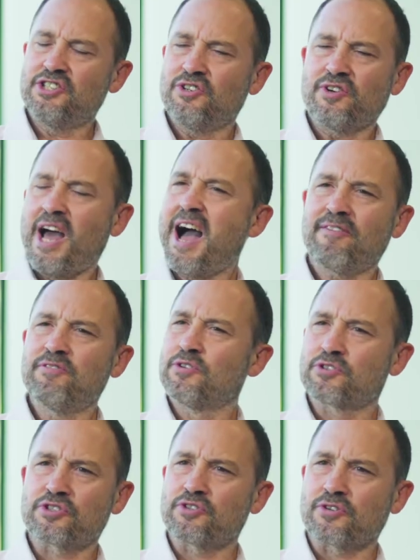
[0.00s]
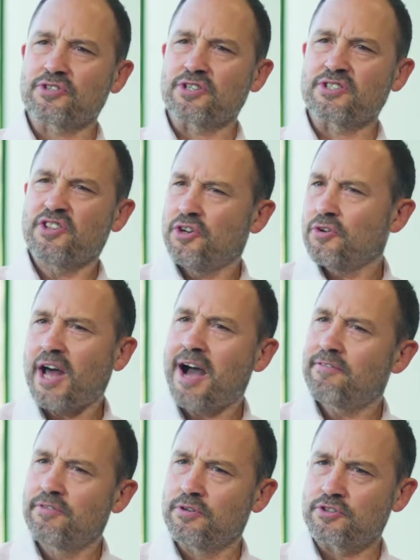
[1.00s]
don't have those structures. They don't
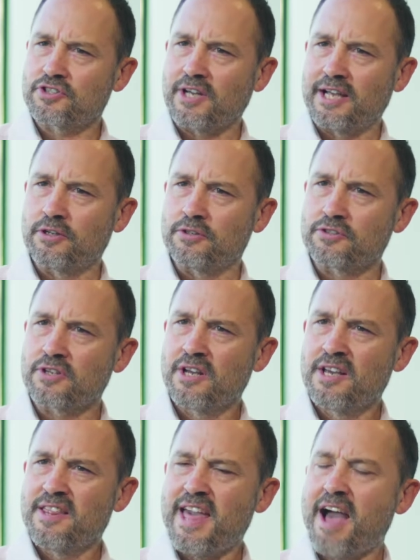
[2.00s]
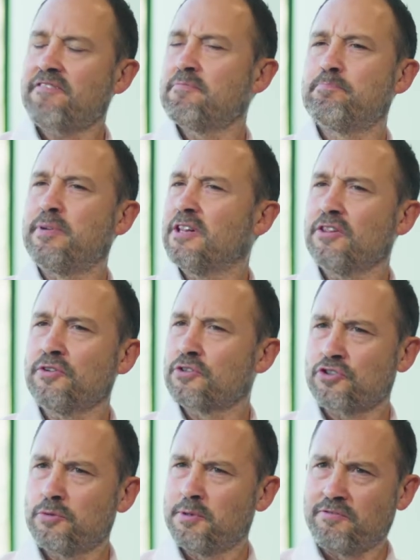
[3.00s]
have those silos. They haven't built
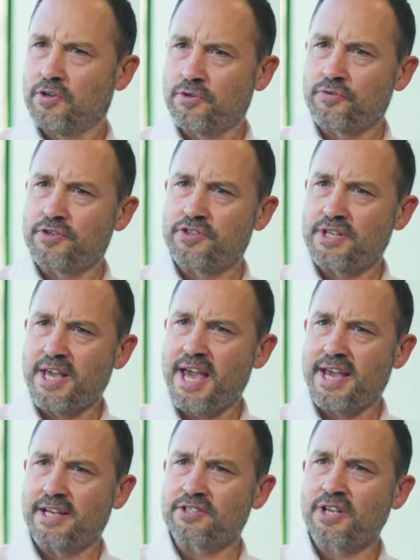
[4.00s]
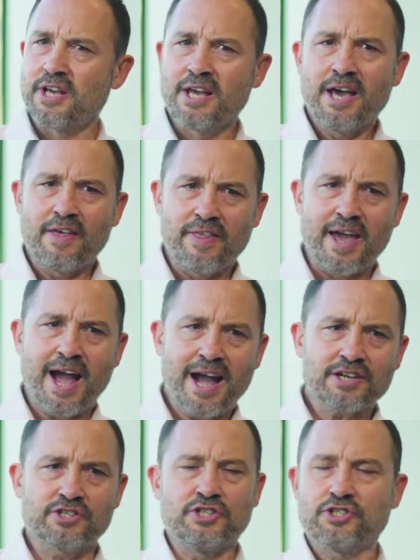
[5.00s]
those up over hundreds of years. And they
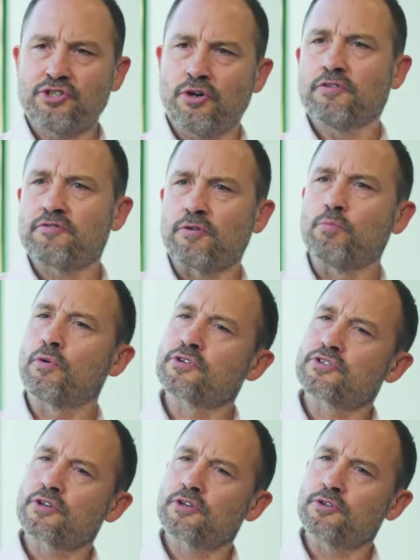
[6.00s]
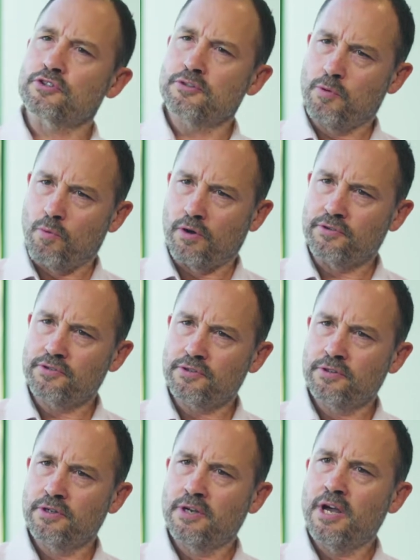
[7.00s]
actually start from what does the customer want
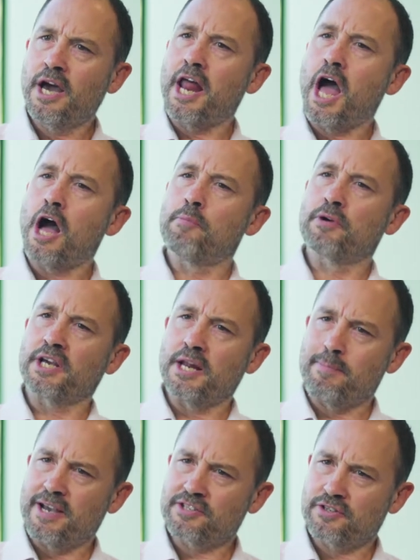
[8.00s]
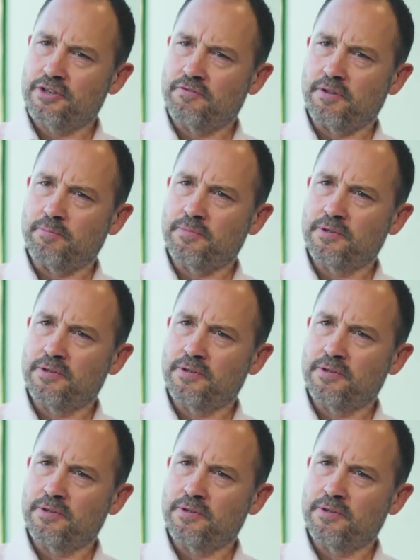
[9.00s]
and how am I gonna best serve them?